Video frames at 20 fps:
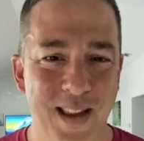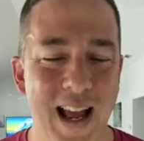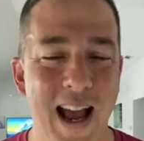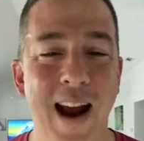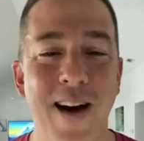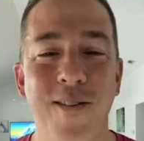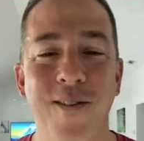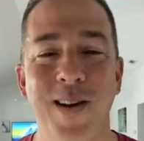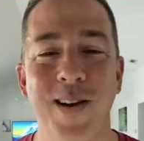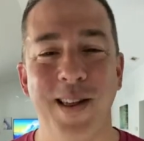
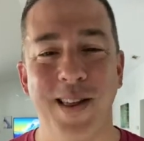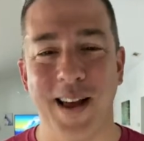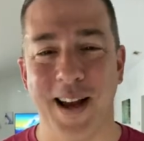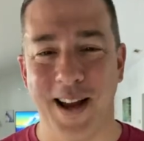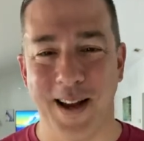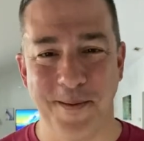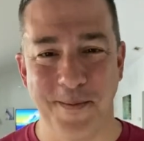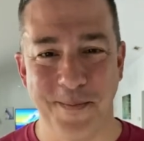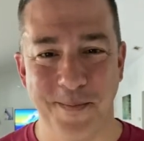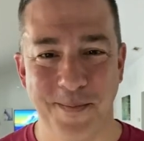everything.
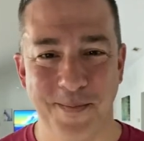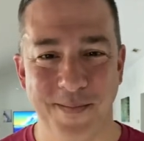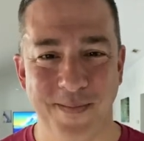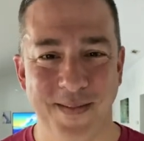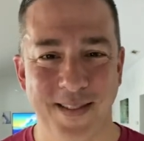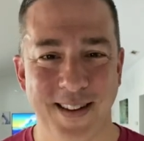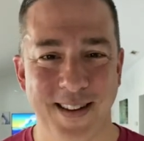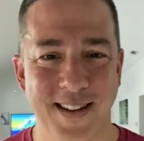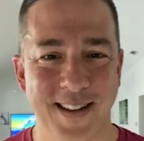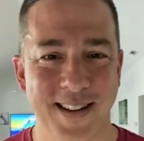
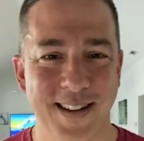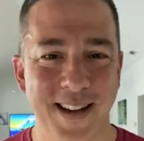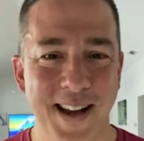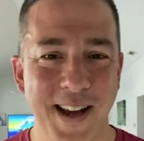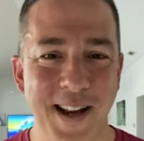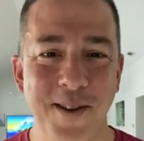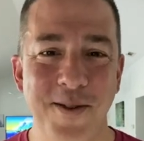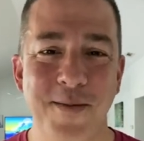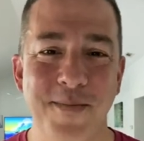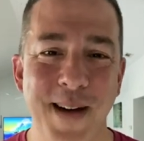
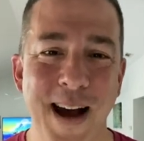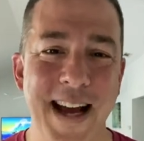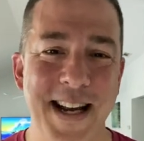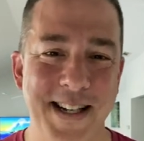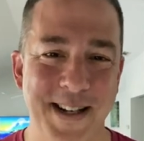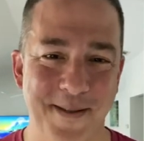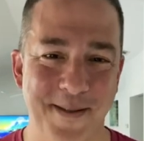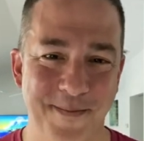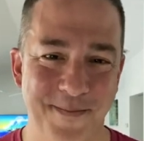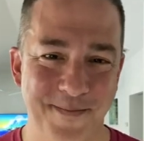Can you
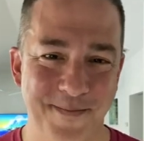imagine?